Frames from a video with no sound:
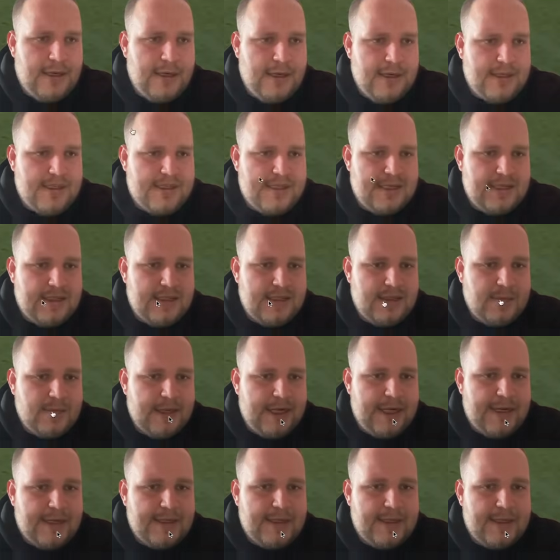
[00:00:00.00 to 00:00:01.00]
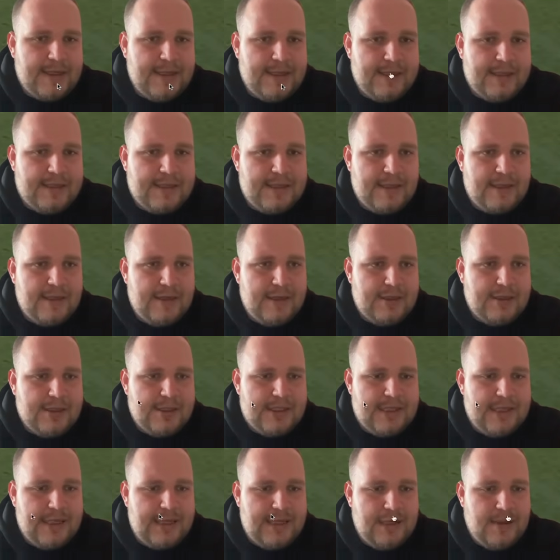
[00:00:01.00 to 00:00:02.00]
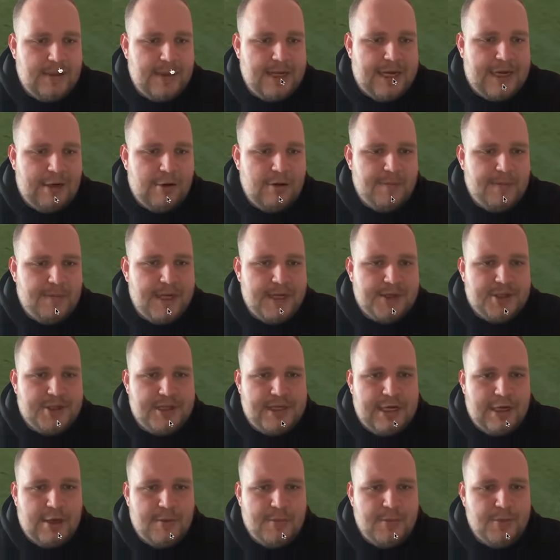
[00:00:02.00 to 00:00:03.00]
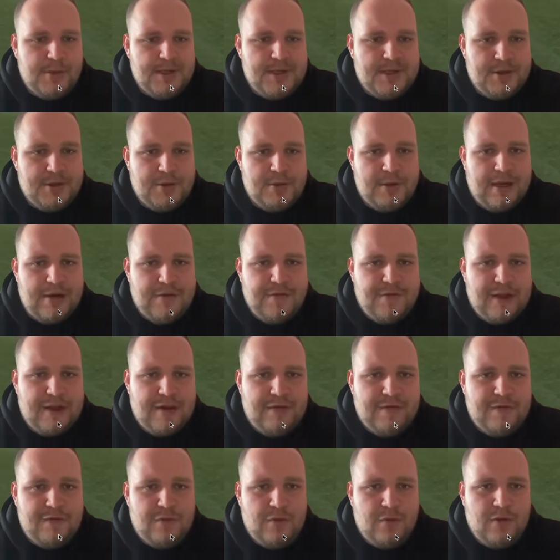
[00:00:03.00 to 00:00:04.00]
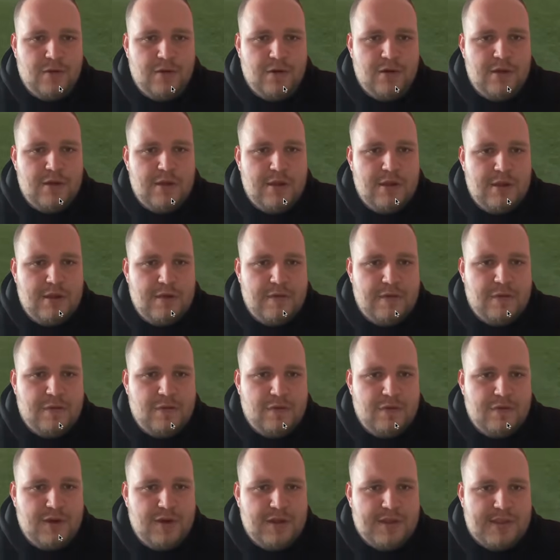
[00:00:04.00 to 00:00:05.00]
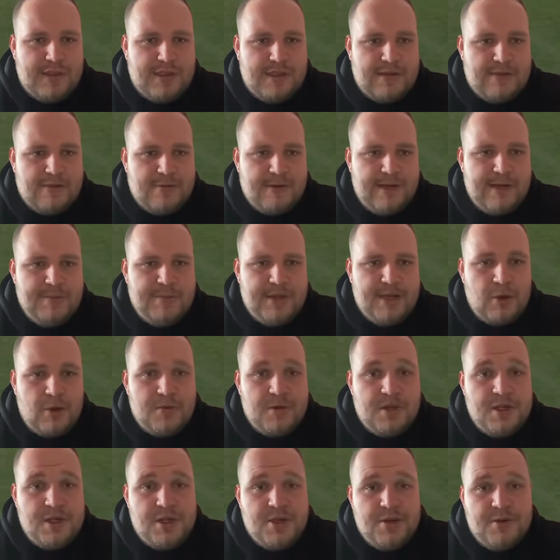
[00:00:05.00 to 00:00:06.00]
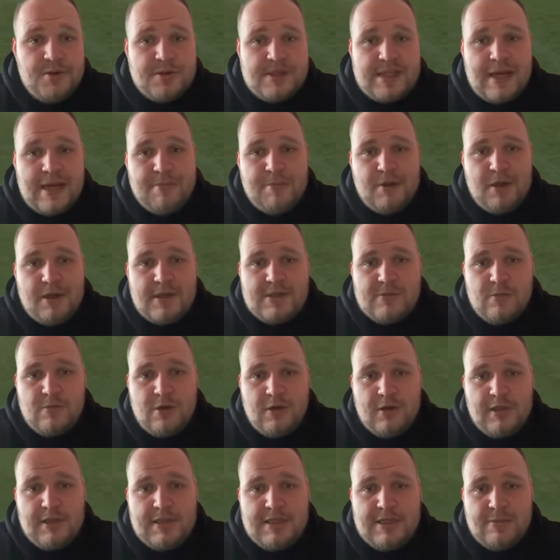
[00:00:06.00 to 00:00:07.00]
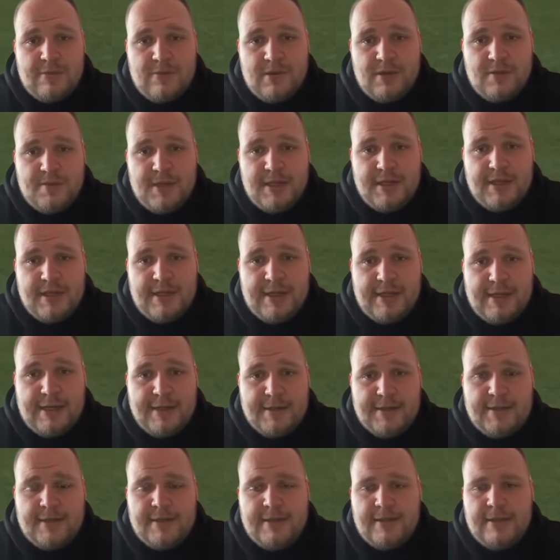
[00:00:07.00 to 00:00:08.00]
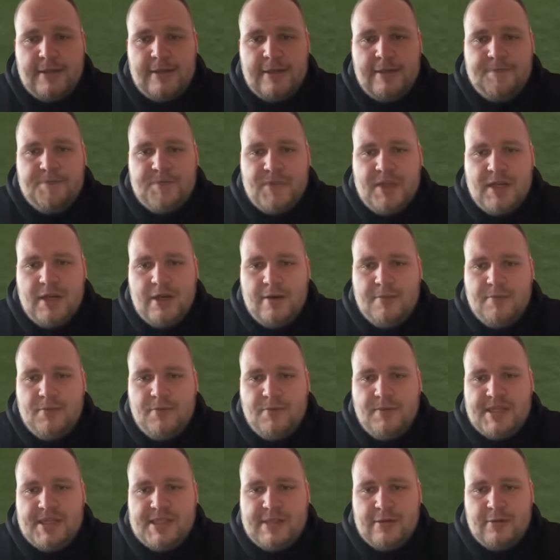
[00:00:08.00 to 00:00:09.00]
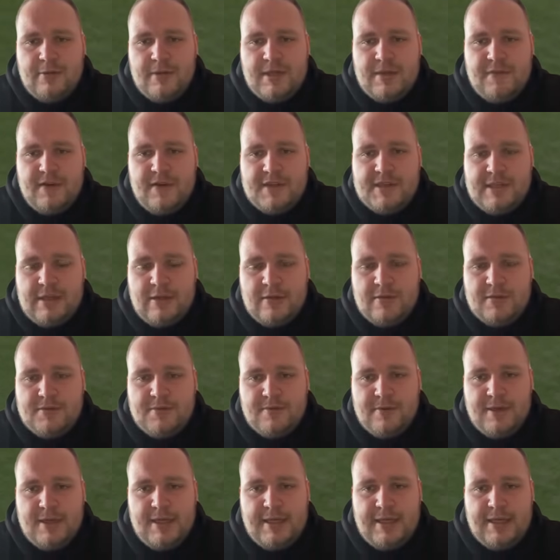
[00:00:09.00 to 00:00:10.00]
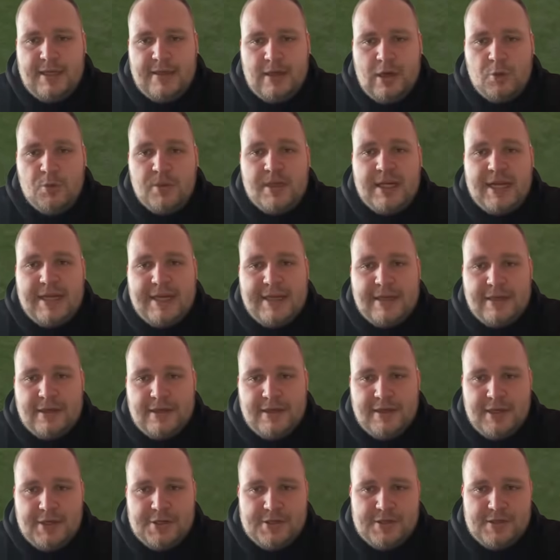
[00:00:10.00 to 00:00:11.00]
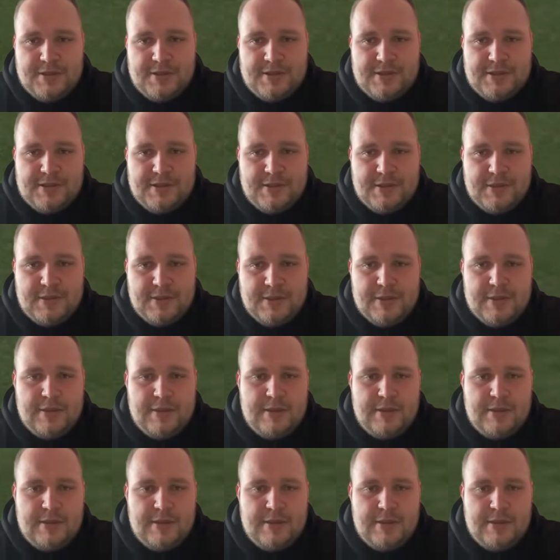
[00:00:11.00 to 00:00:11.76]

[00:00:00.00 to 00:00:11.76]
centre back is just a little bit out of picture now, but we do have that four versus three. We don't use that +1 as it would have been there, but we still give ourselves really okay conditions to